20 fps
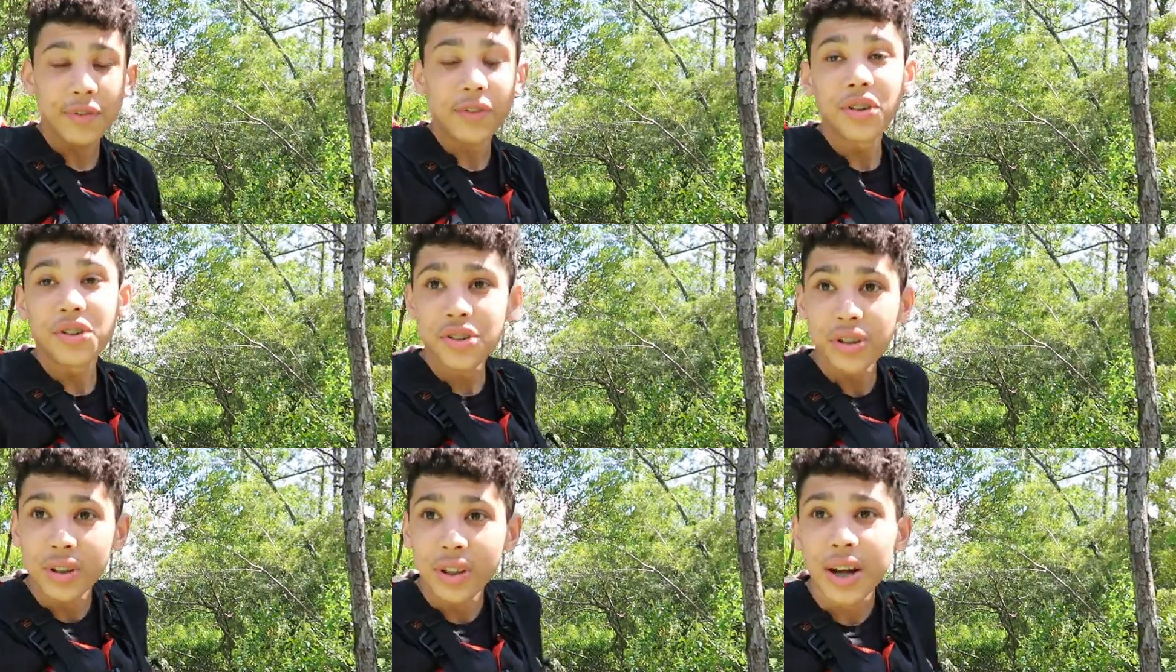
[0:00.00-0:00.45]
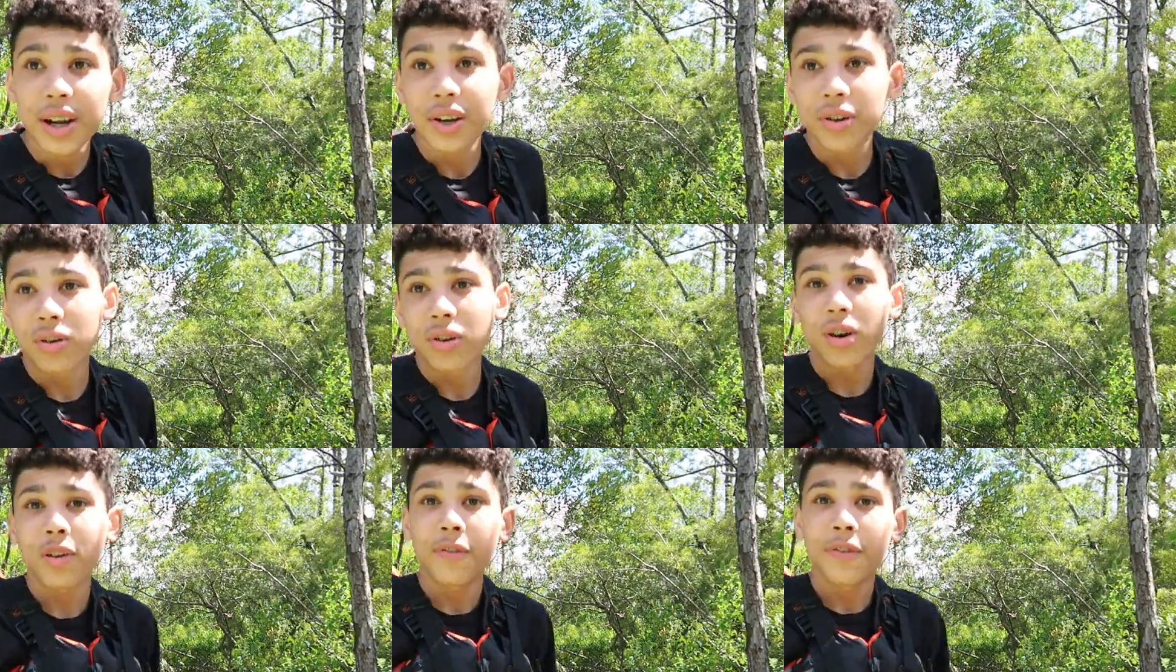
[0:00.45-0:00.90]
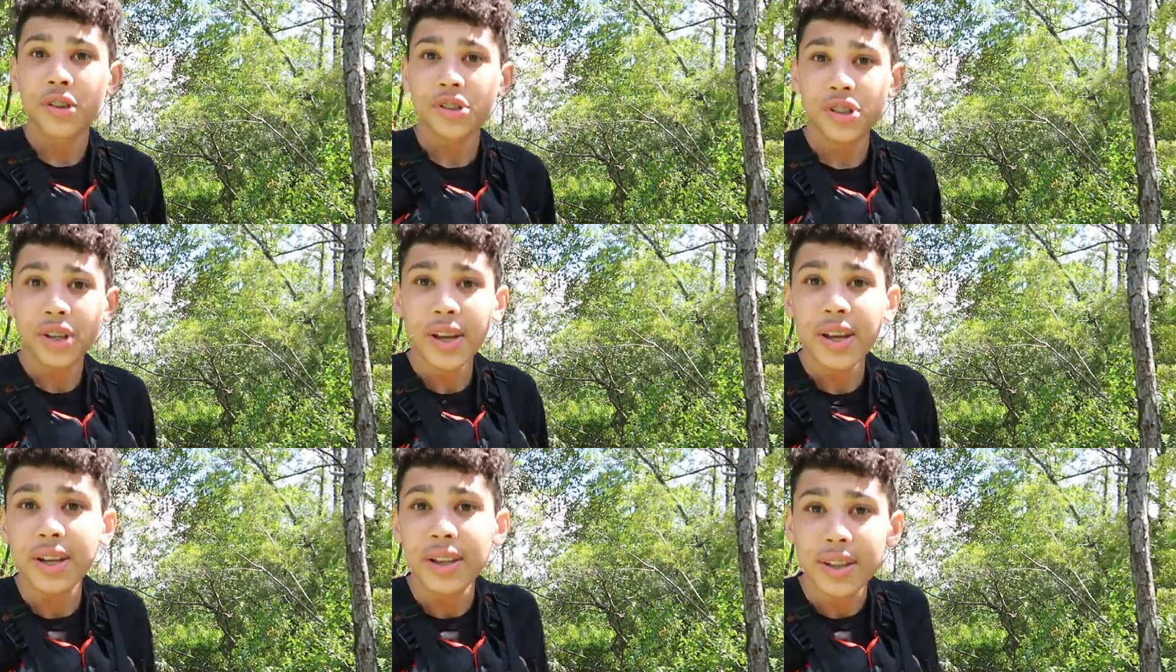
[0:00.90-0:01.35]
if there's a lot of
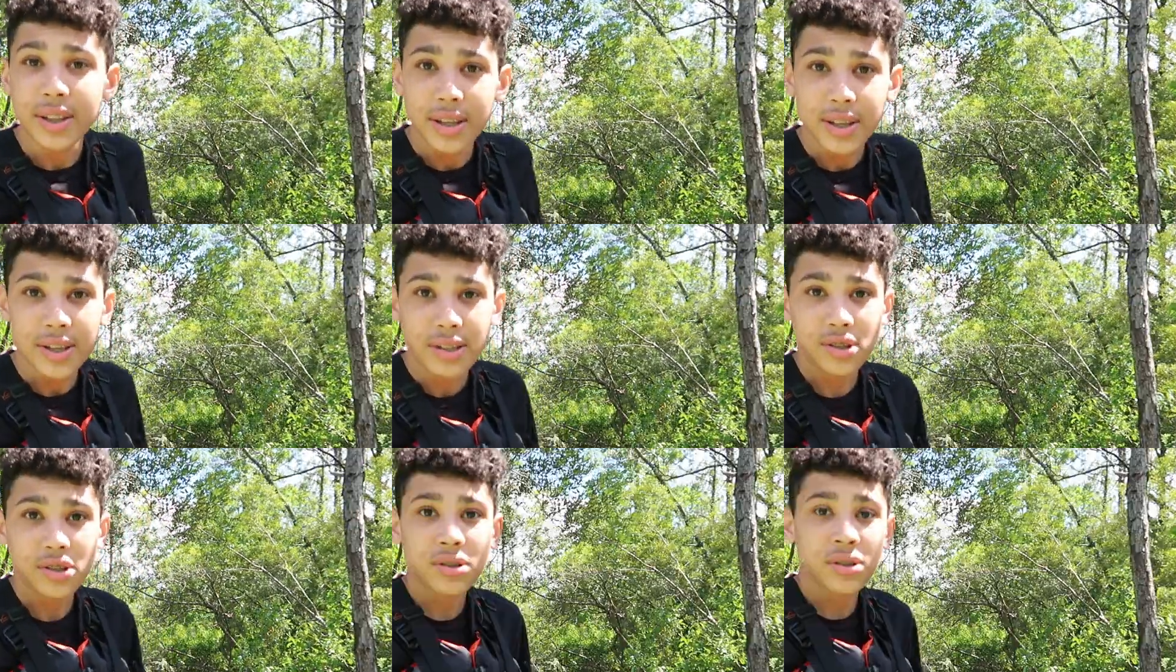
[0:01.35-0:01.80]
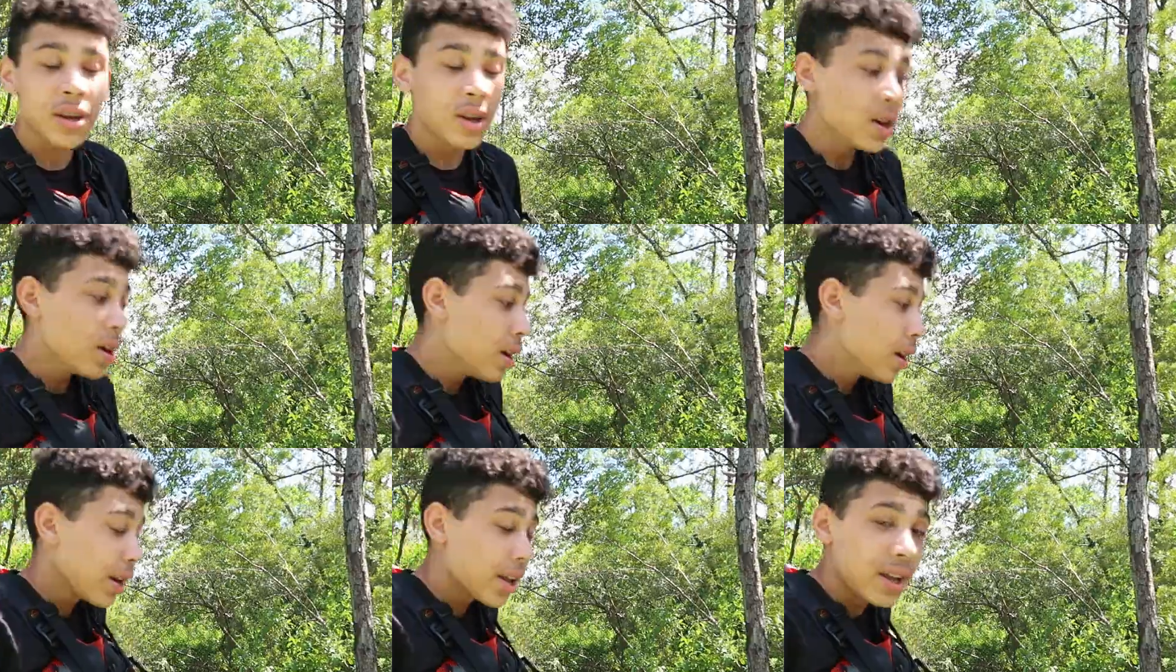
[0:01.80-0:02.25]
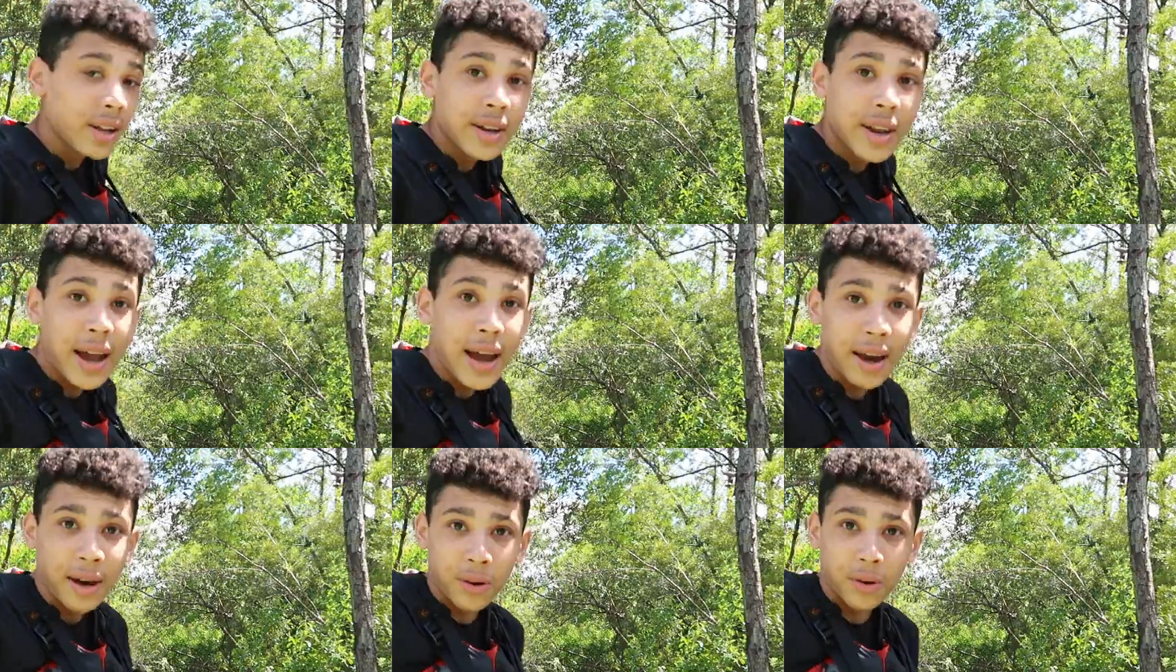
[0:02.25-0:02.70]
crawfish in this
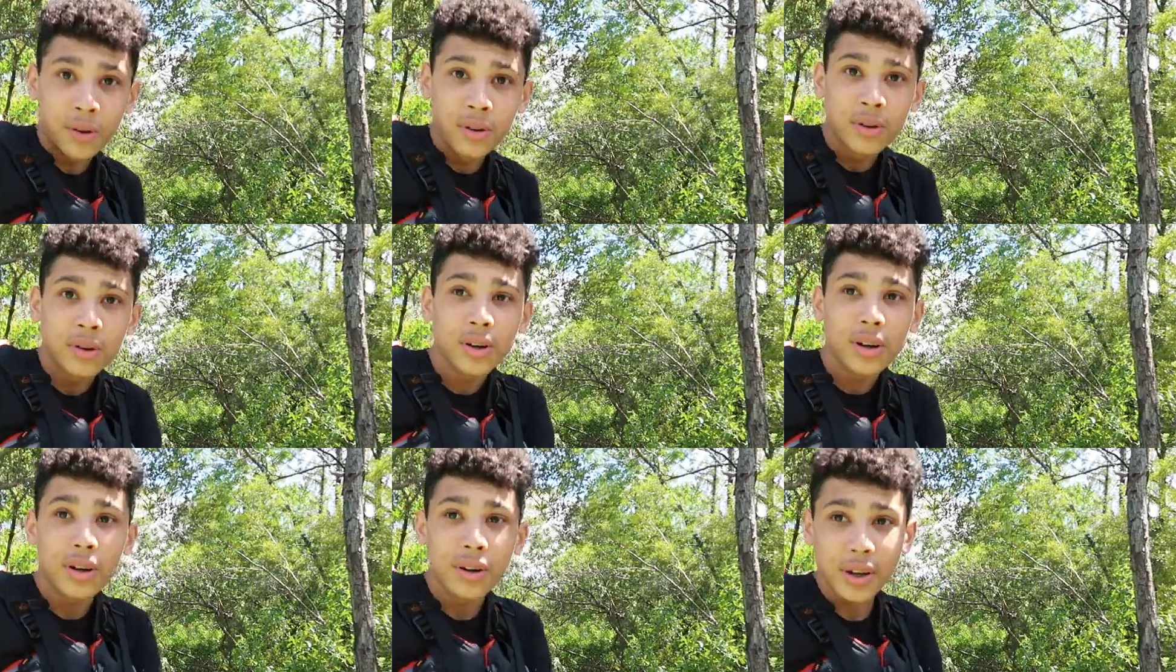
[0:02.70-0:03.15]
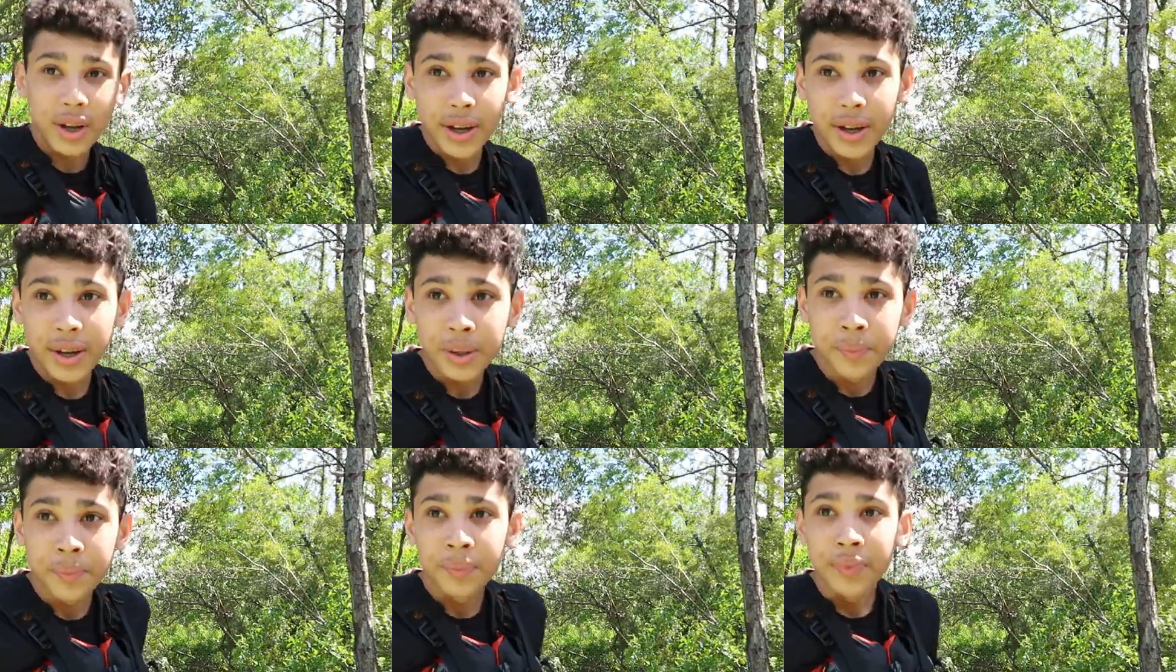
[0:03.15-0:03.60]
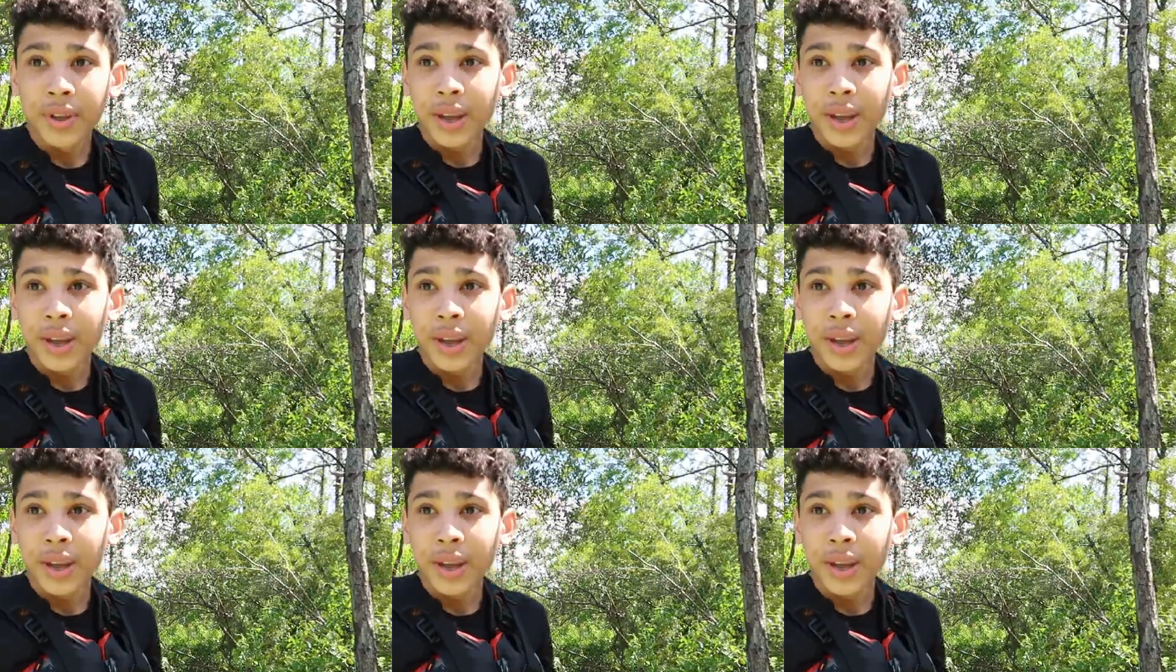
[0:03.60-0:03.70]
canal, okay?